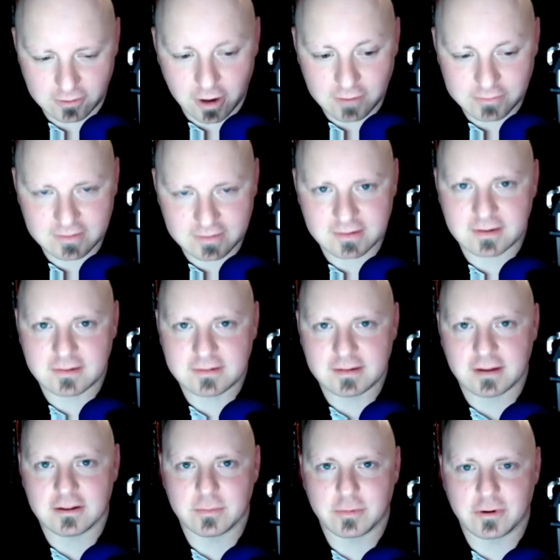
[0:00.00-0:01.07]
obviously to
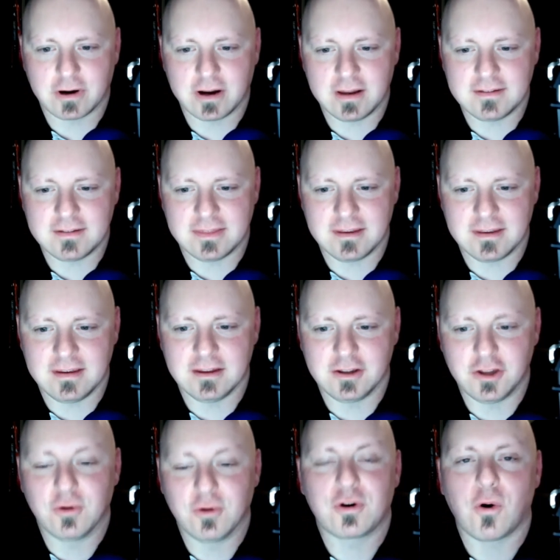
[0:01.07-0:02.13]
celebrate the
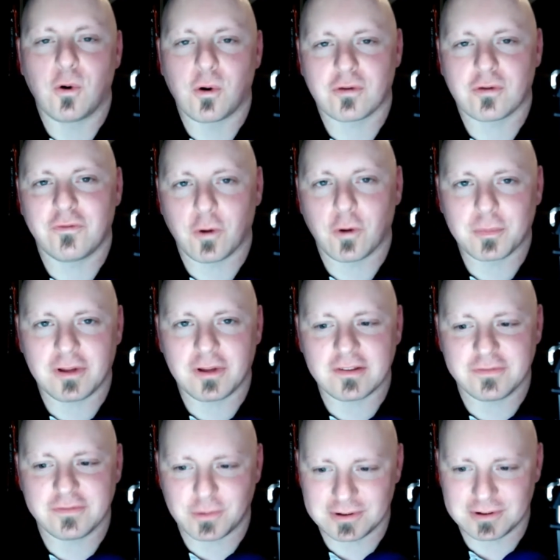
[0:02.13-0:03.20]
new Core
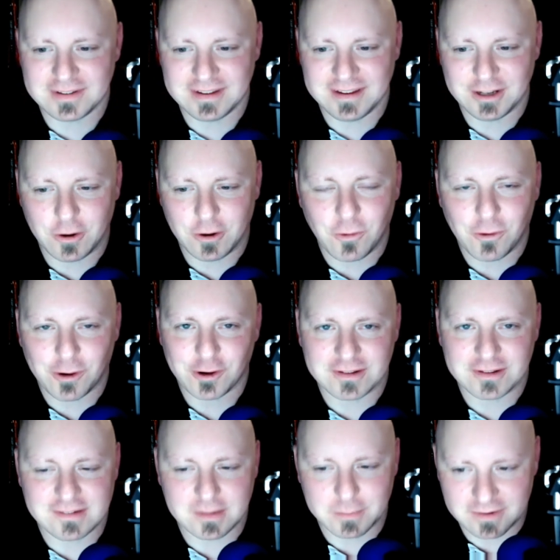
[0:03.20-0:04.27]
4+14 corner at
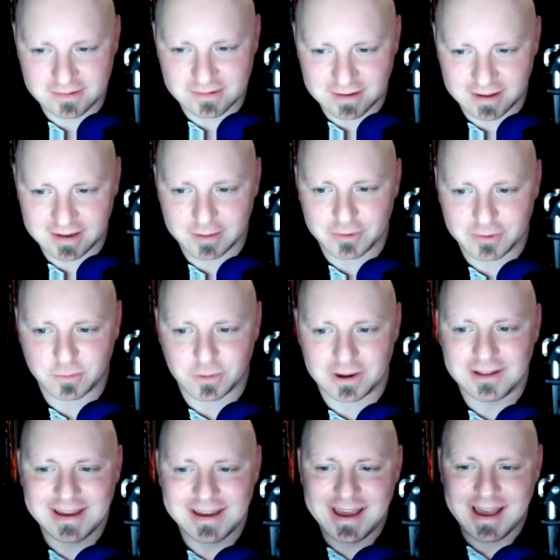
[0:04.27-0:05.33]
Seaman Stadium as well.
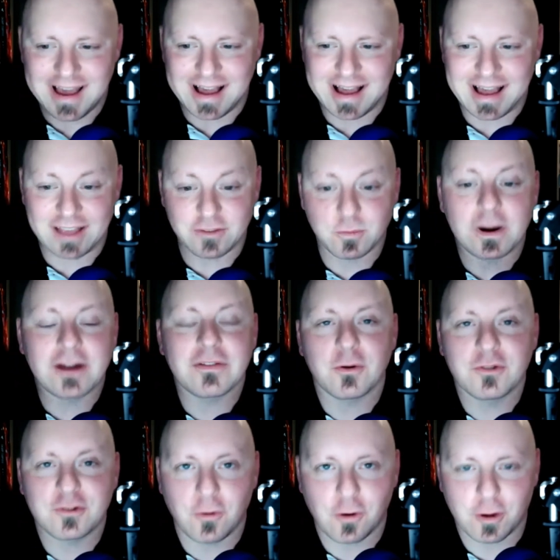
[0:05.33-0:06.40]
As one of
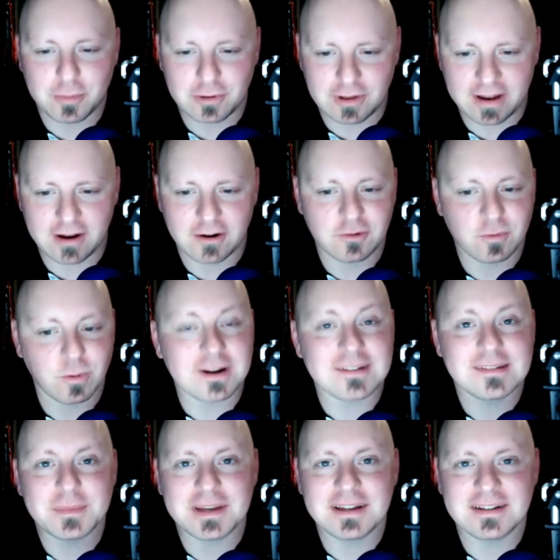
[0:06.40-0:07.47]
those core players, what does
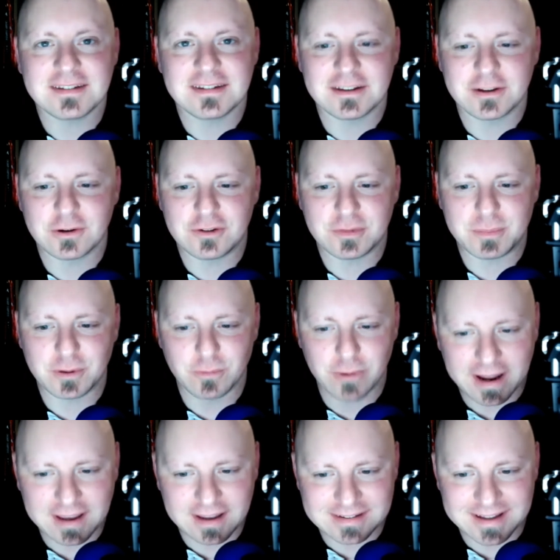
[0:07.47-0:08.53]
it mean to you to be
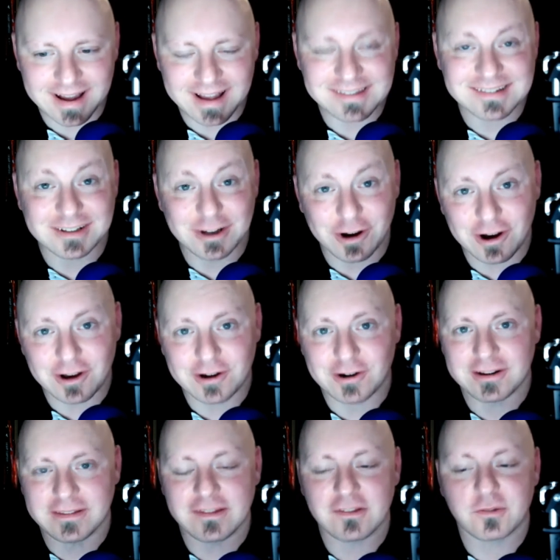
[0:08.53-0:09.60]
recognized and honored
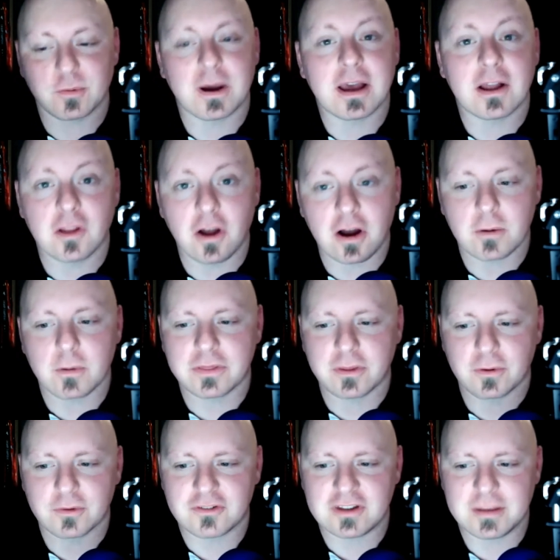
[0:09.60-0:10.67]
in this way, along with
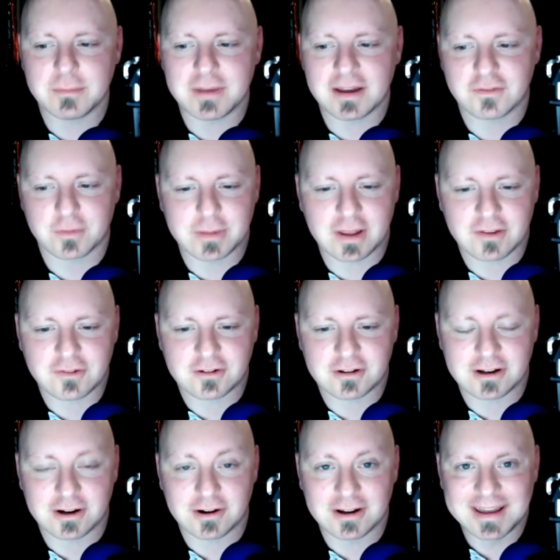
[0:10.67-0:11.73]
those teammates from
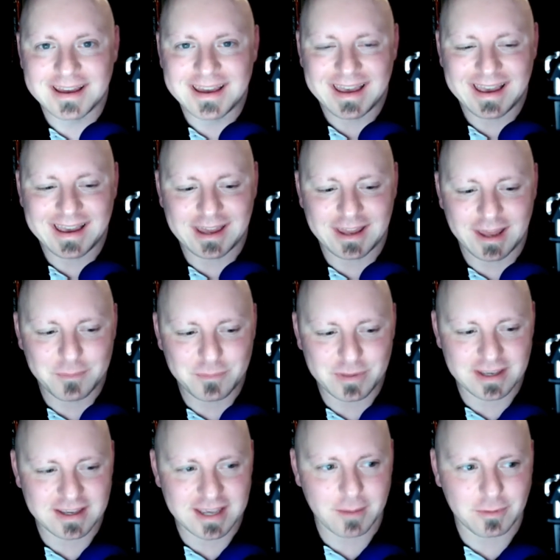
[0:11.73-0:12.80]
yesteryear, and
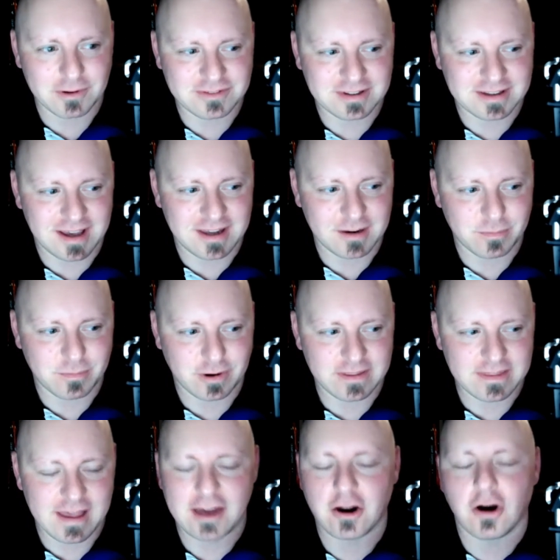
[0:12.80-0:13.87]
being able to kind of bring
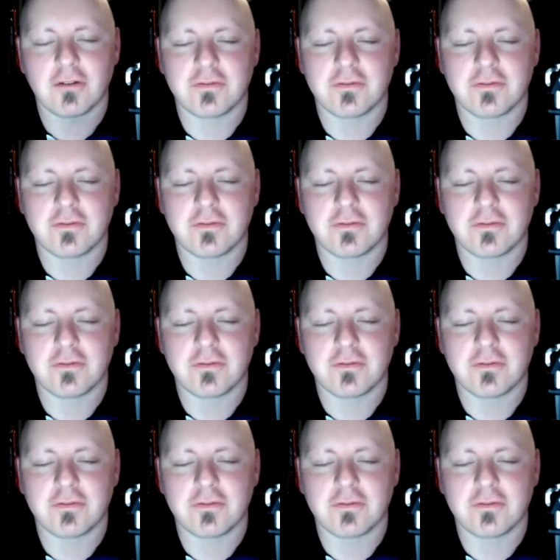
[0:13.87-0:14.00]
that all